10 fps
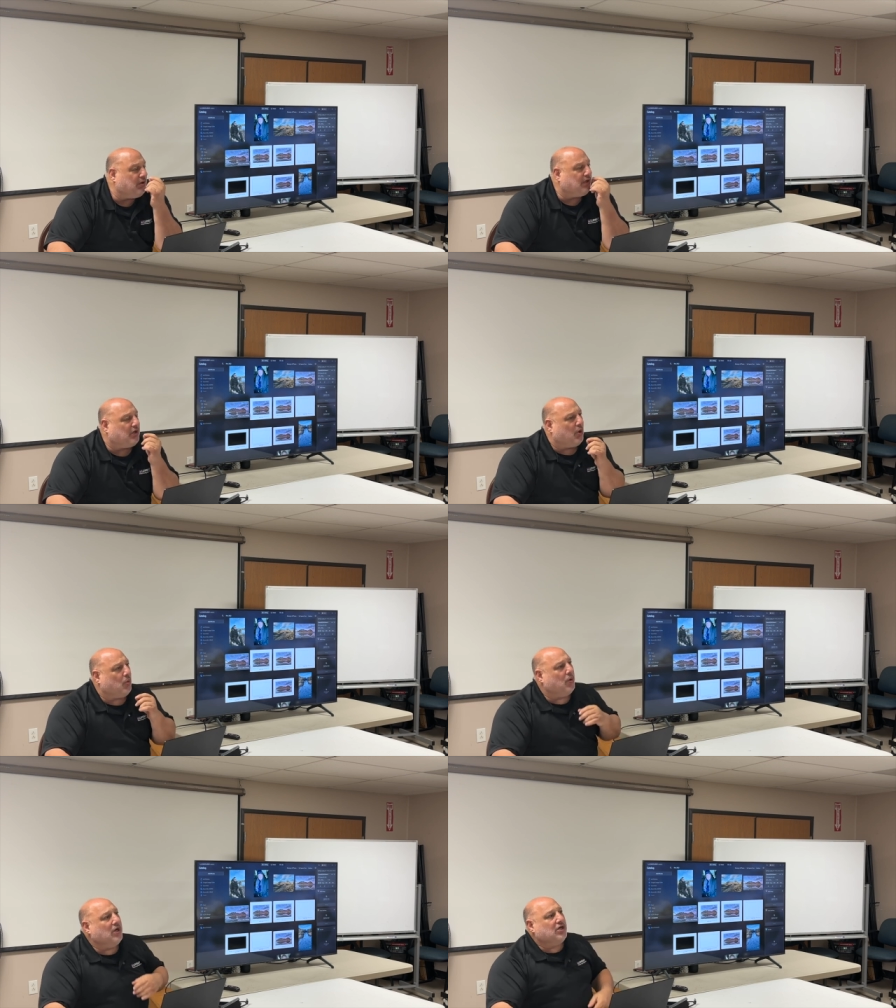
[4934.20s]
could
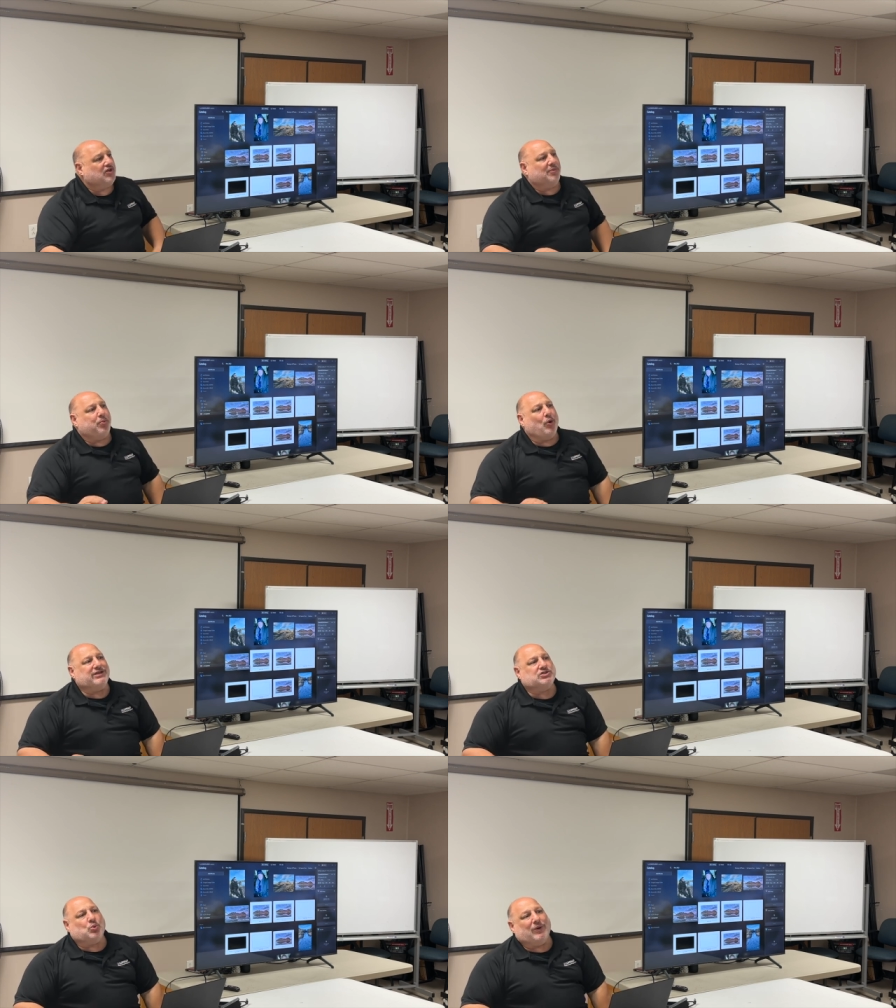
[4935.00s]
go to the
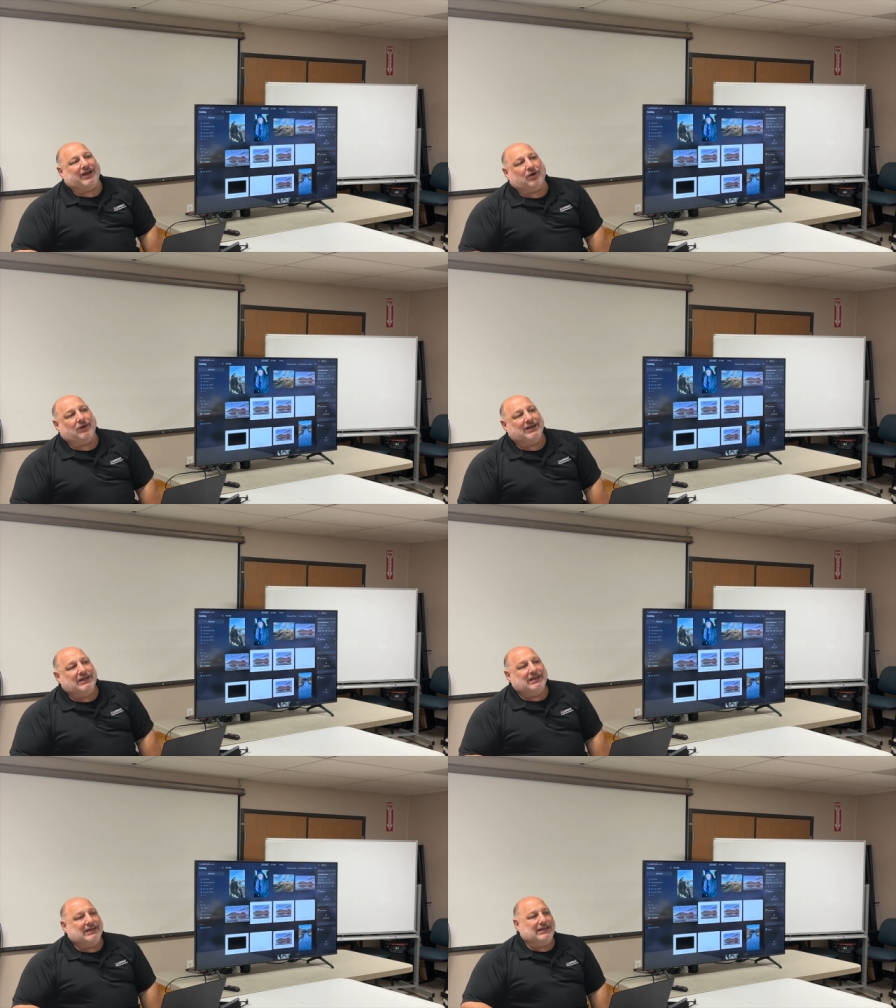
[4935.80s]
point to where
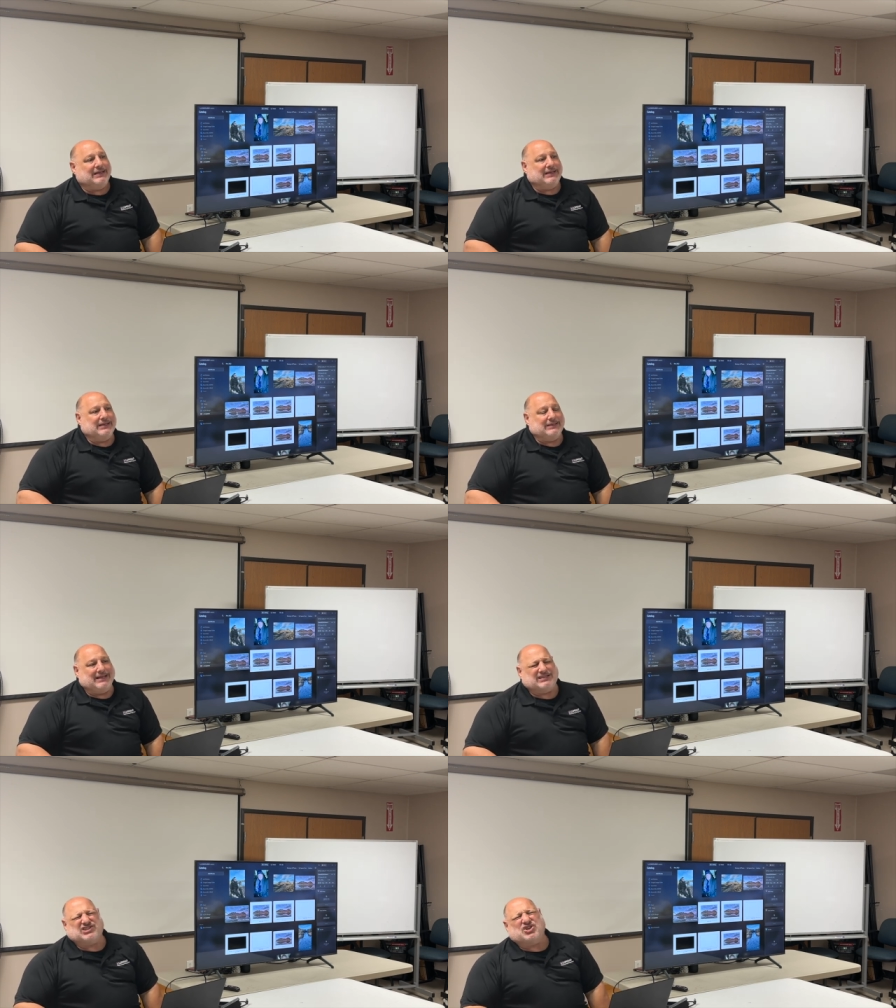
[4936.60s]

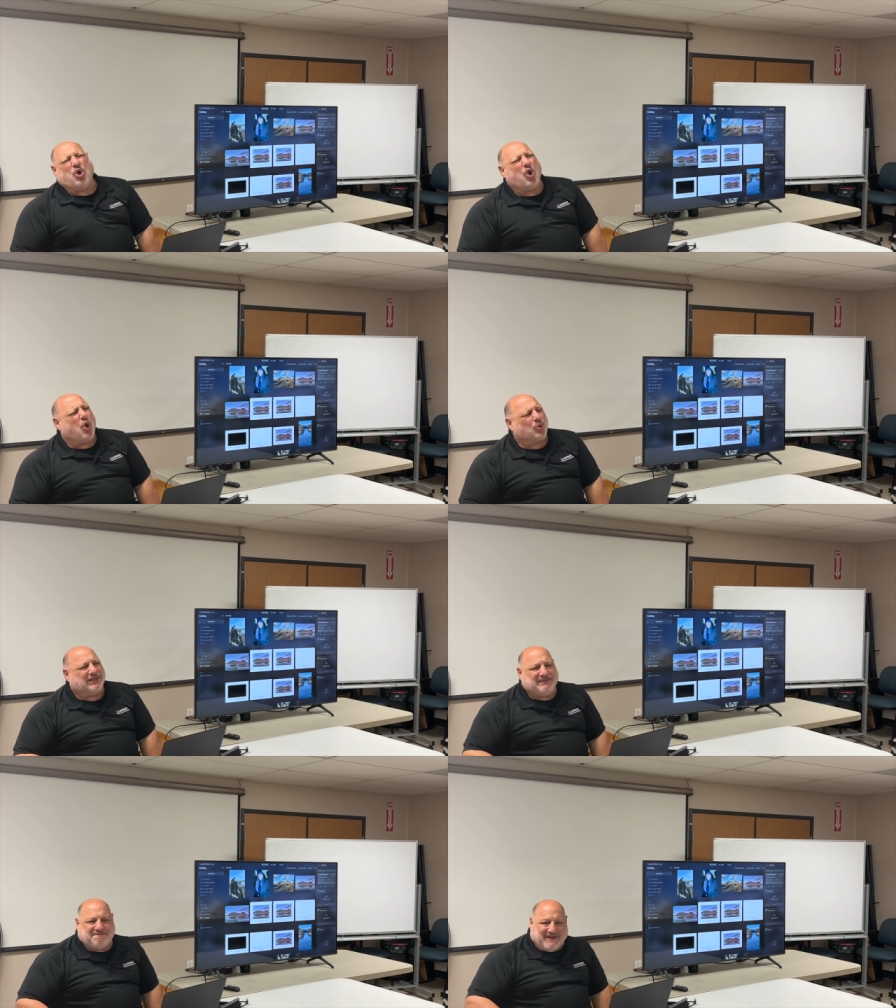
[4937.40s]
it's
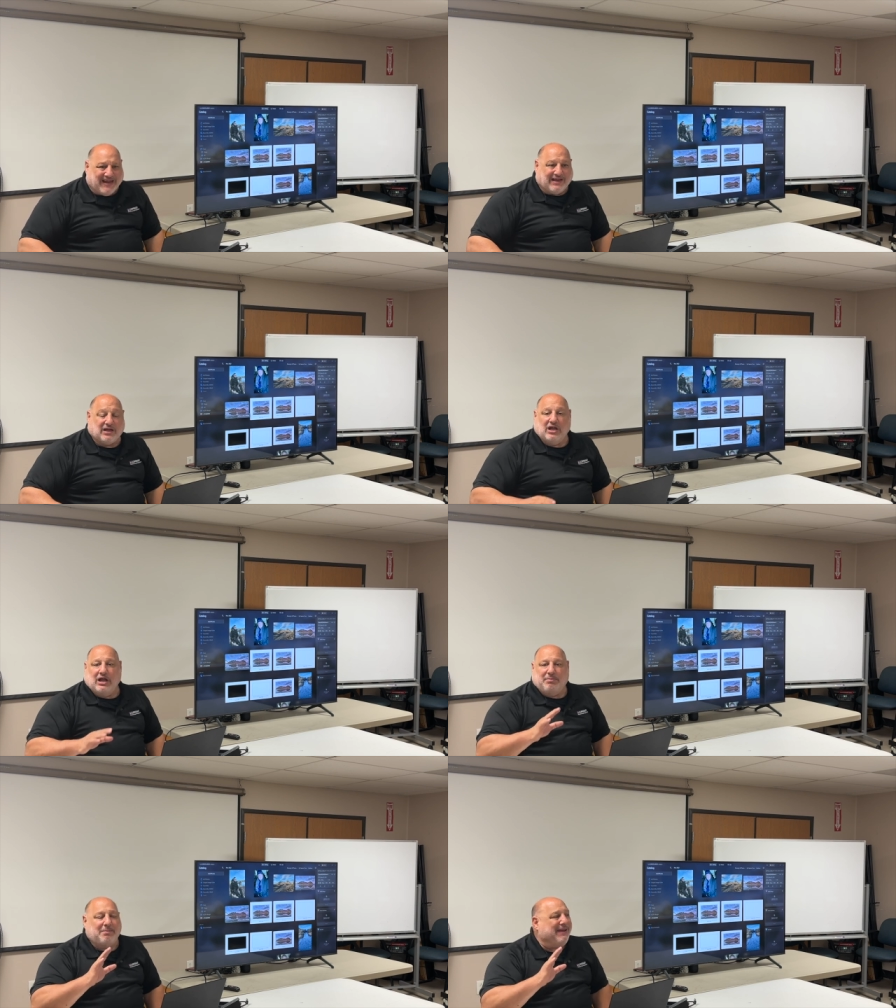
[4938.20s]
totally fake,
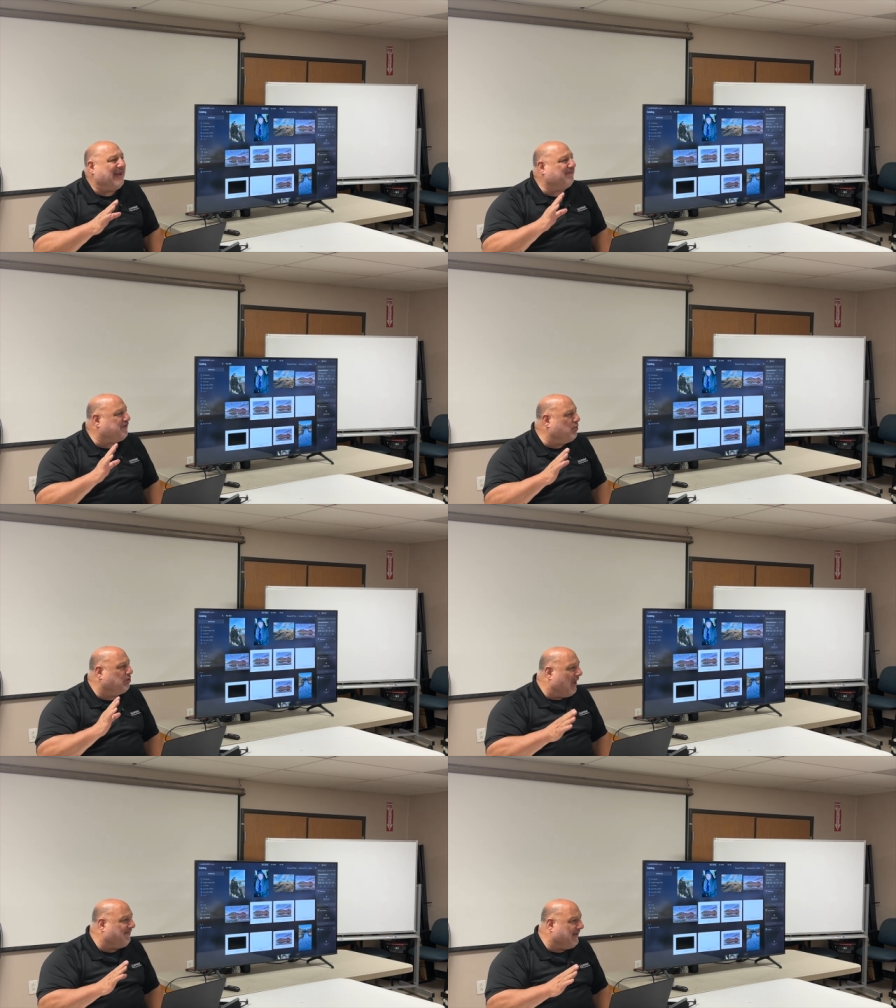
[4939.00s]
but man, if you
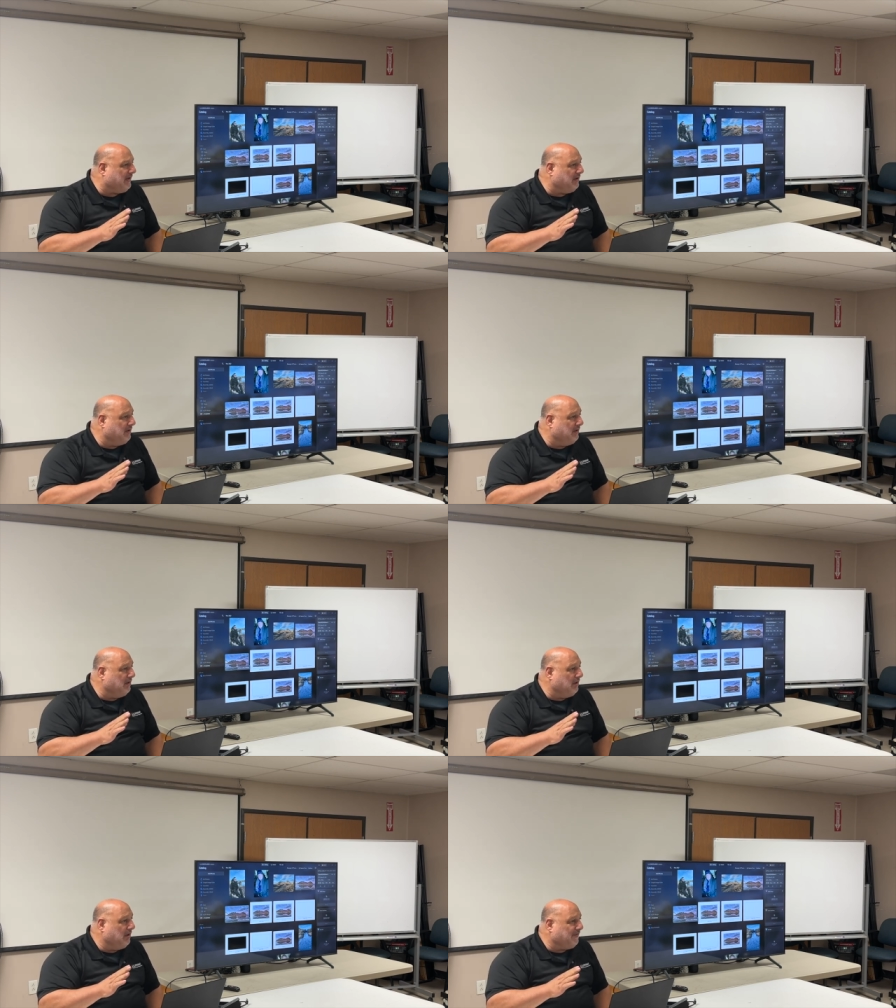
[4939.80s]
love it,
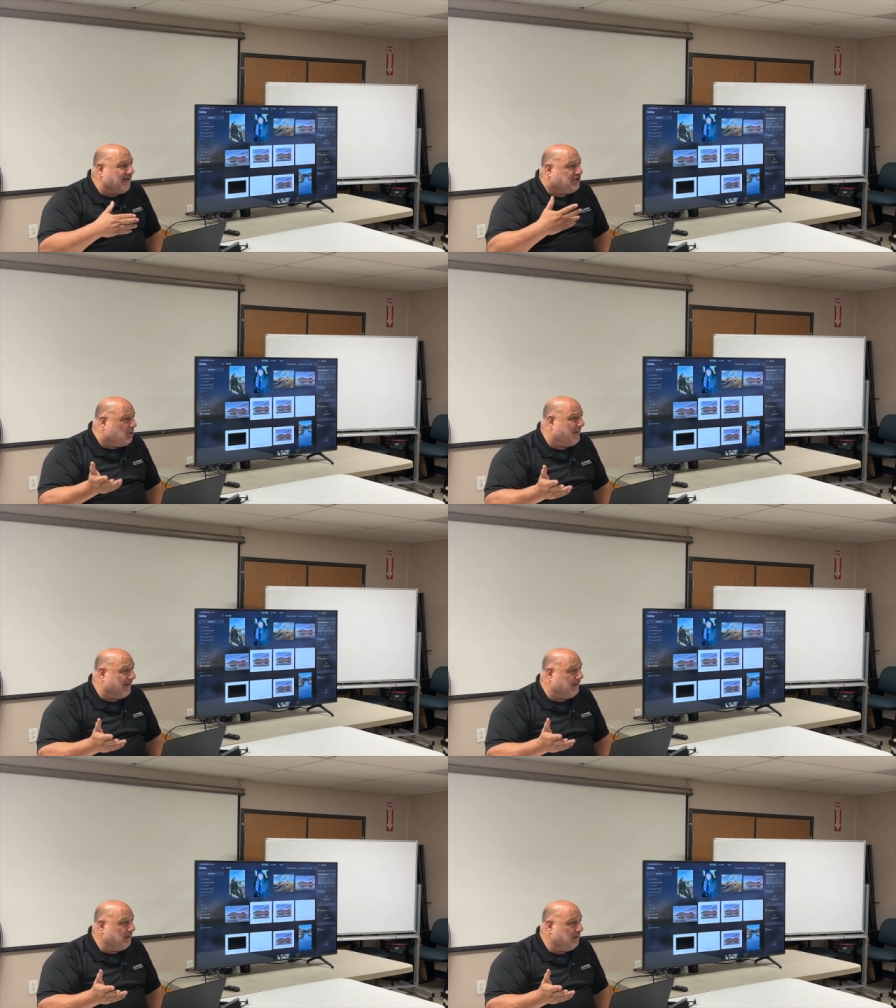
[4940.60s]
then do
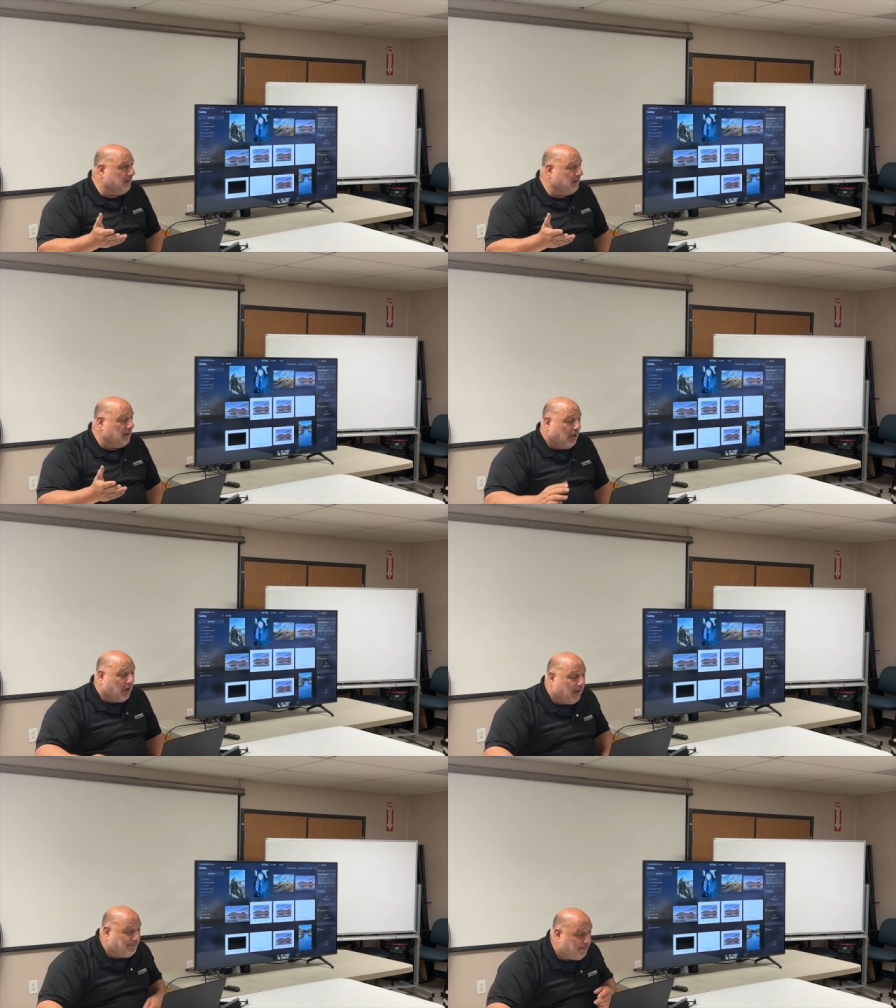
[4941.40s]
it.
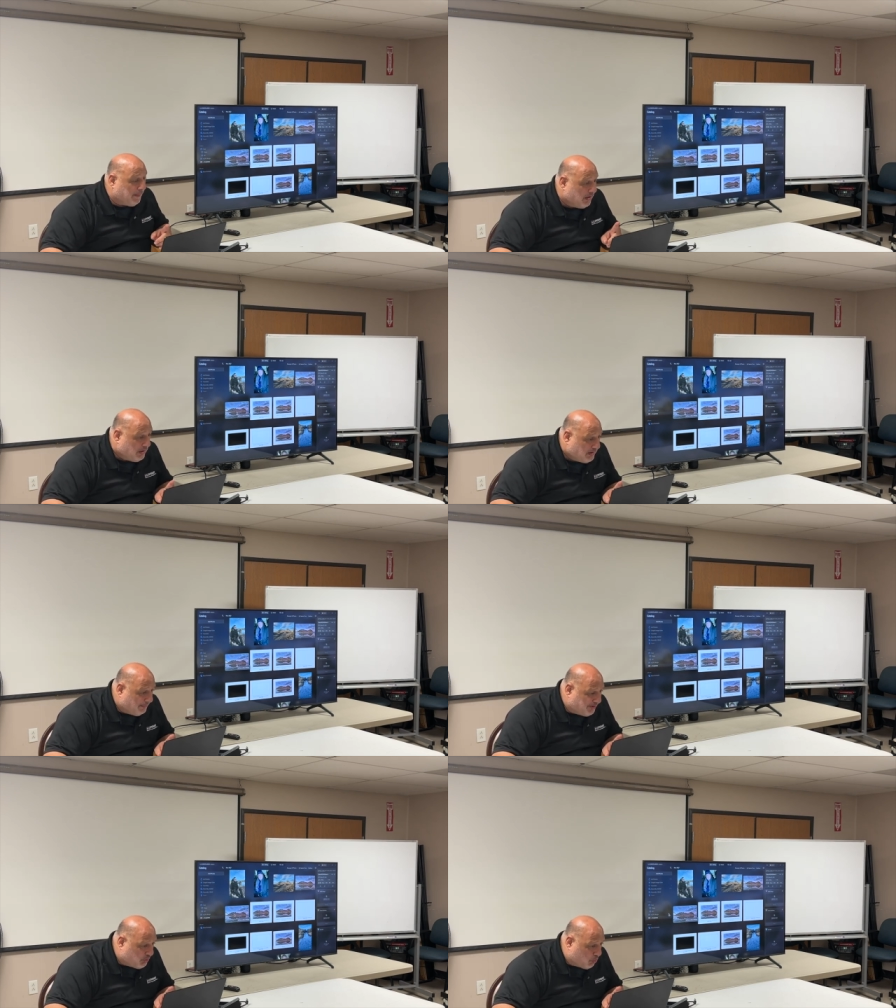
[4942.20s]
Um, let me do